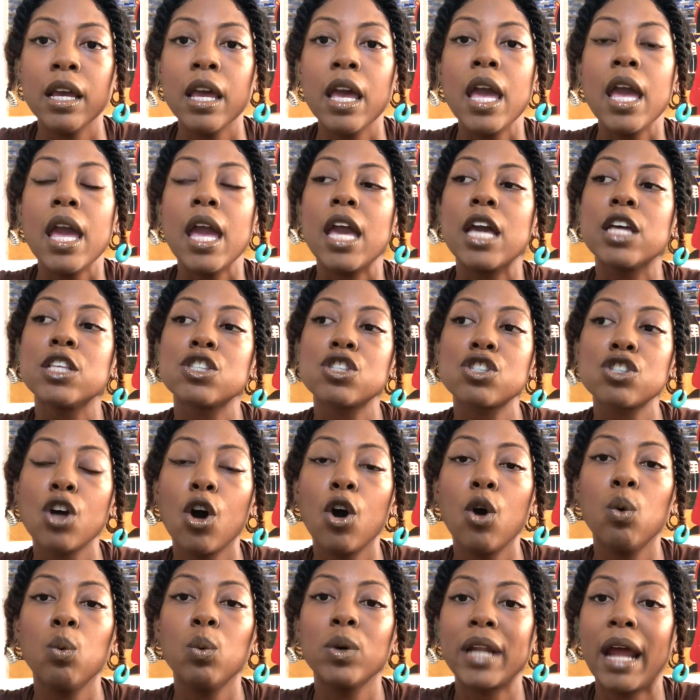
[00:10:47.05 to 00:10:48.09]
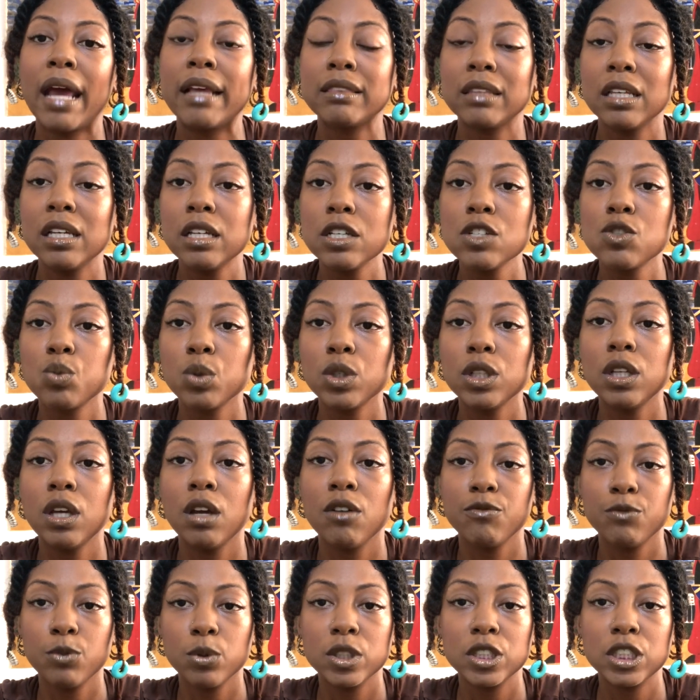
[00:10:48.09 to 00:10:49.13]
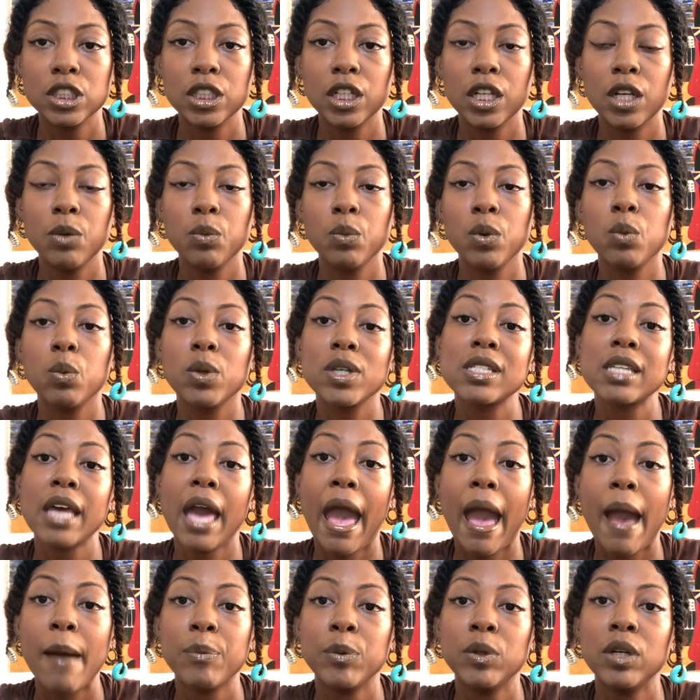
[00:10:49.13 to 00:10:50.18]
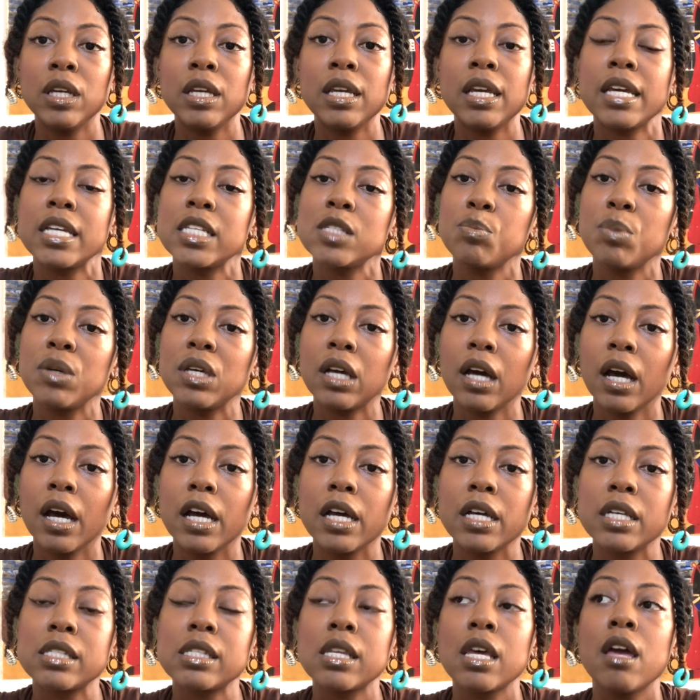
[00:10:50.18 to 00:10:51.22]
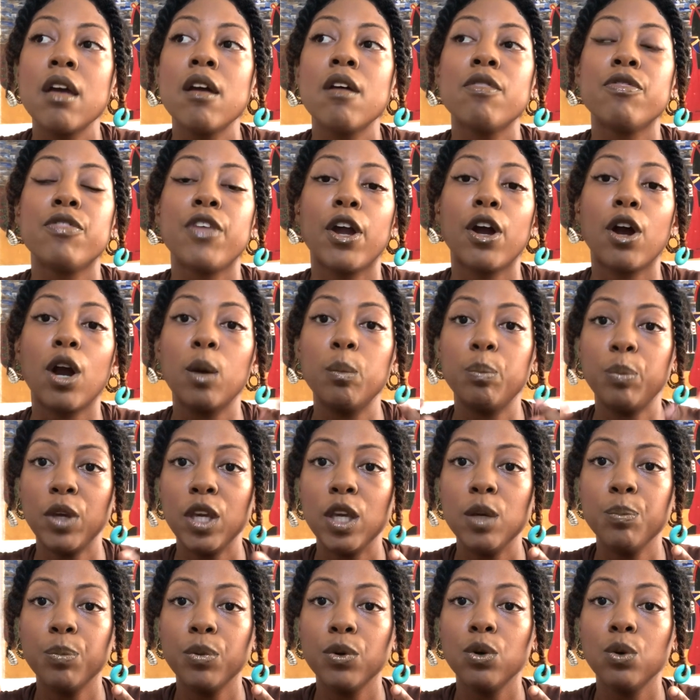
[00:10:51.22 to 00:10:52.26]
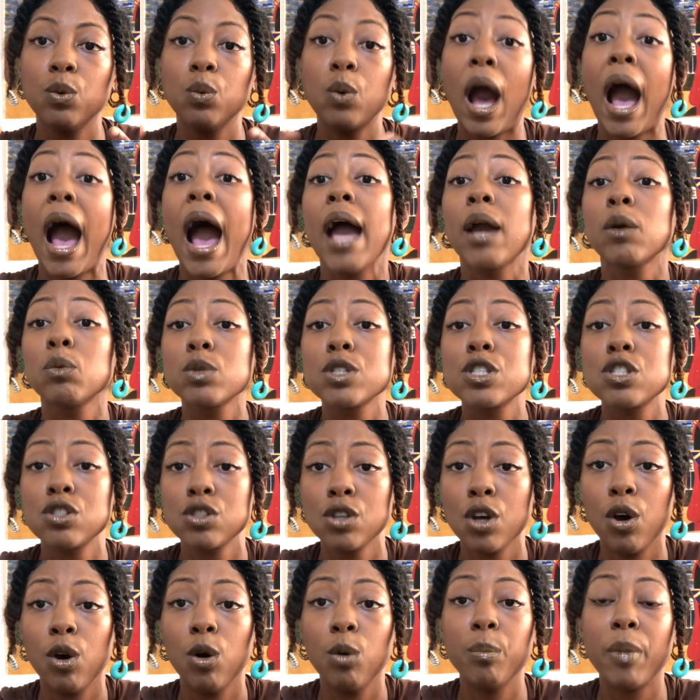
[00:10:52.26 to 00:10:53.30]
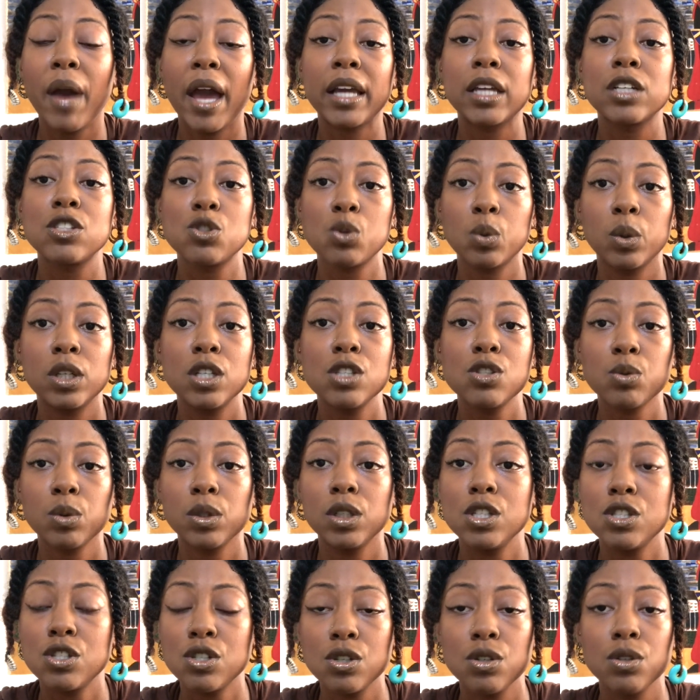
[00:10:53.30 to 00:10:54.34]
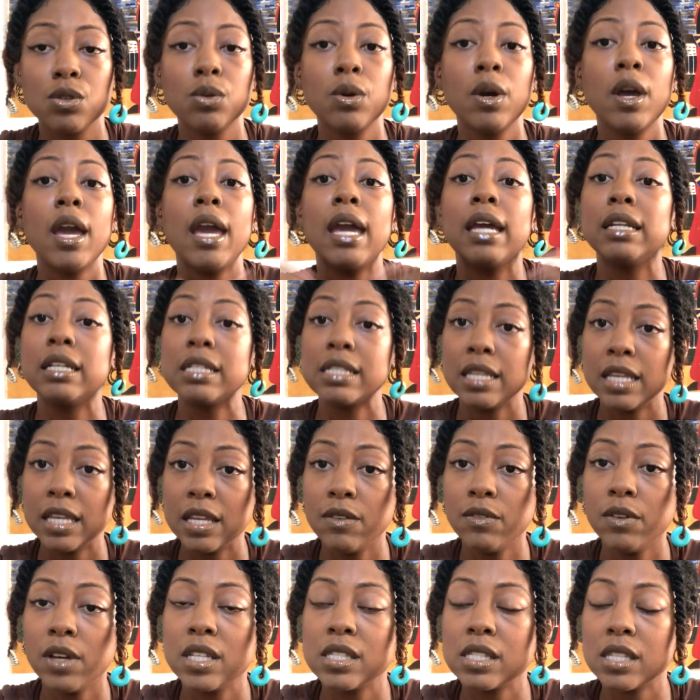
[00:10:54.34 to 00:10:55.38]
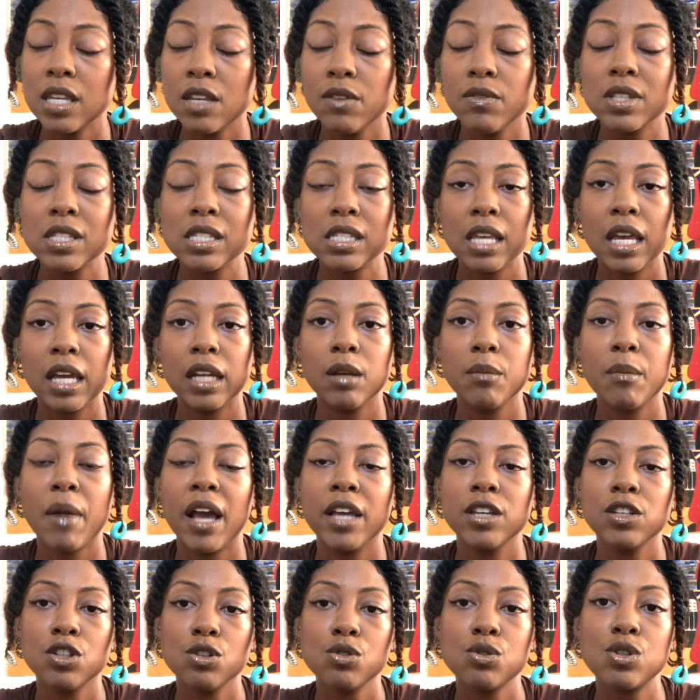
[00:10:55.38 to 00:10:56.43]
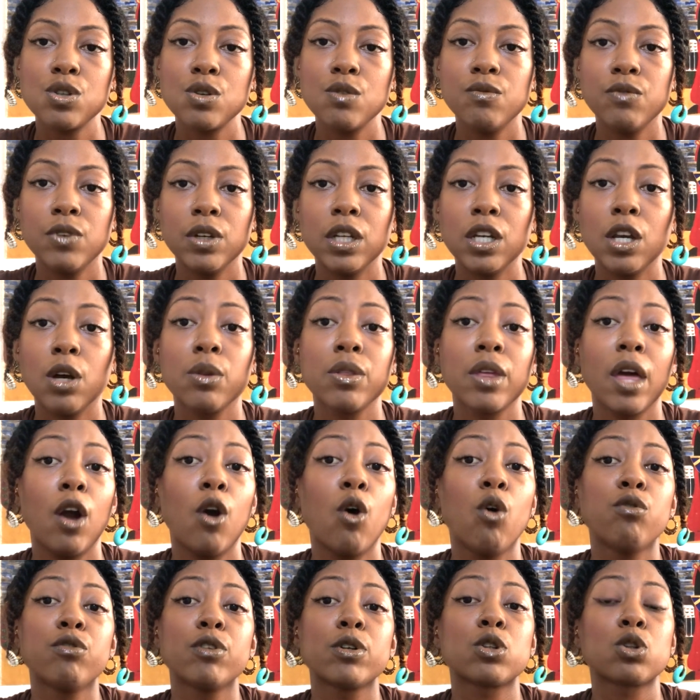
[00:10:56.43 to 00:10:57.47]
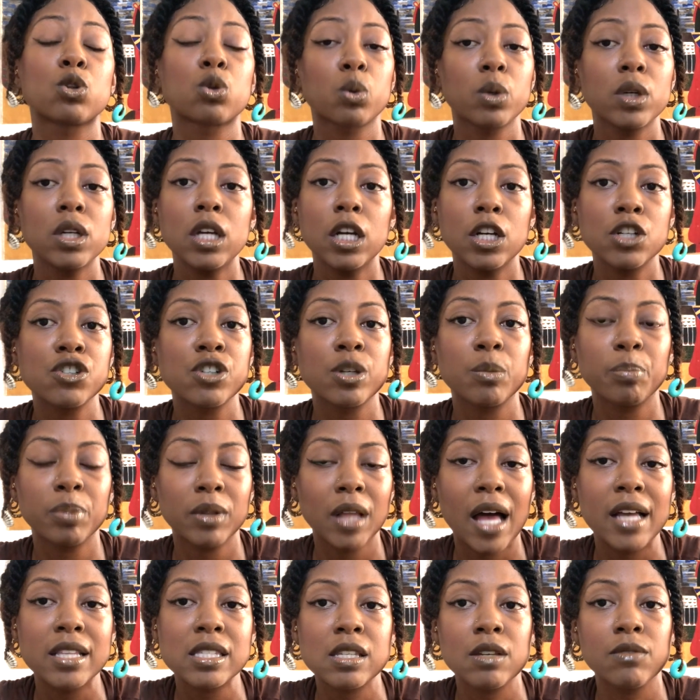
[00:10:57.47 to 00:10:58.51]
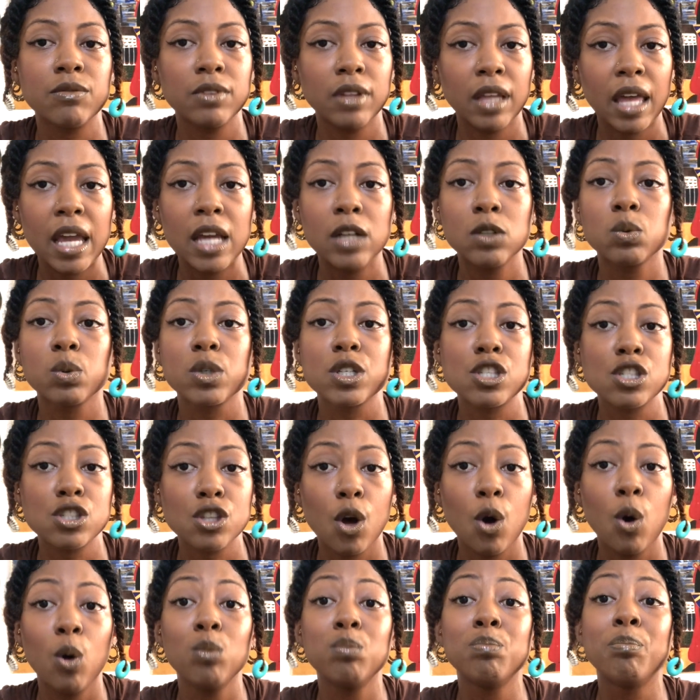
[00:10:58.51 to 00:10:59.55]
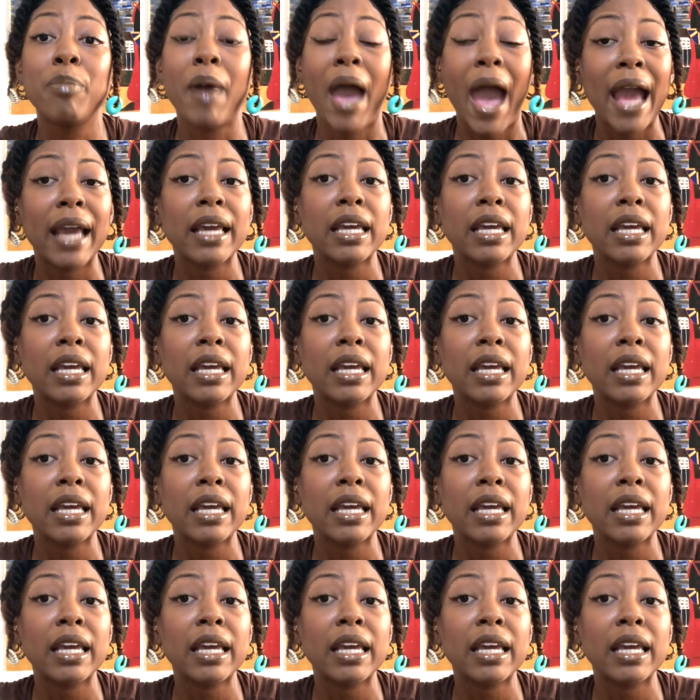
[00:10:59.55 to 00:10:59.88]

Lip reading: And so what I think is really unfortunate with what's happening is because there are people, I was told back in 2022, and it's even said in my YouTube video that over 300 plots of land was sold back in